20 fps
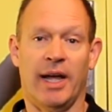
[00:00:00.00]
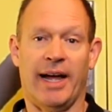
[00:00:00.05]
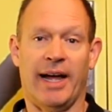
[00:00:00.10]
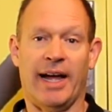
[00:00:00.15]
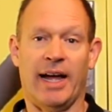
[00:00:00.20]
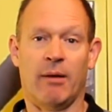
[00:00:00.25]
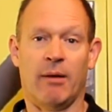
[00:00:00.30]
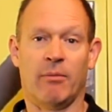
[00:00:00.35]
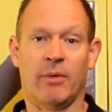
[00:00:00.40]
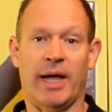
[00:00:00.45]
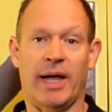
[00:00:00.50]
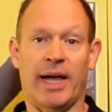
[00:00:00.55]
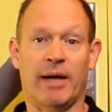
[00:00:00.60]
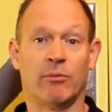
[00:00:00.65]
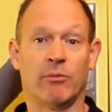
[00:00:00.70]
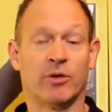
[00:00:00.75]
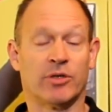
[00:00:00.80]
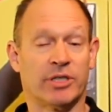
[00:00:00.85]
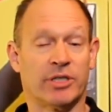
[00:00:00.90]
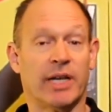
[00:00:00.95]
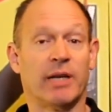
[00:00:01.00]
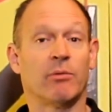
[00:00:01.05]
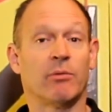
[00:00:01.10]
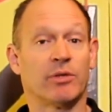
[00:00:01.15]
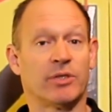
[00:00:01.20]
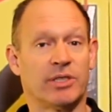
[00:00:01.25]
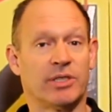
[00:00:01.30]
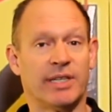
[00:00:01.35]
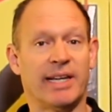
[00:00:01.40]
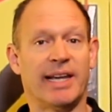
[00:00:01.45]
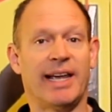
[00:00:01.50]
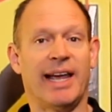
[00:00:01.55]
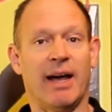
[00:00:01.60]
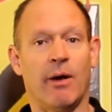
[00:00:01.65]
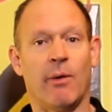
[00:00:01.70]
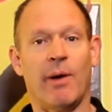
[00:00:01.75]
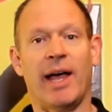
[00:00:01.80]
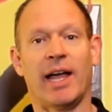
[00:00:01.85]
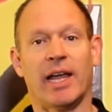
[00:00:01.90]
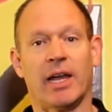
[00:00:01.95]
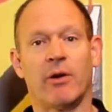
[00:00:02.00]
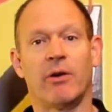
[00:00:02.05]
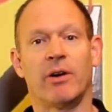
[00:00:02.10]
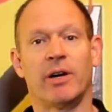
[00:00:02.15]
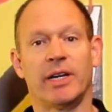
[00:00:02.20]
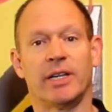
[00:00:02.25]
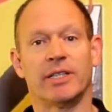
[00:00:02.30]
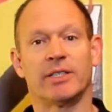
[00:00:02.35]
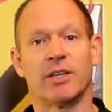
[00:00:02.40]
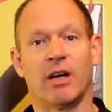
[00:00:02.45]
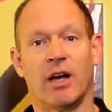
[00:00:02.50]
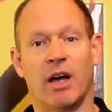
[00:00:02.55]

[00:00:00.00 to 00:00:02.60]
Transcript: And we'll see how accurate it is.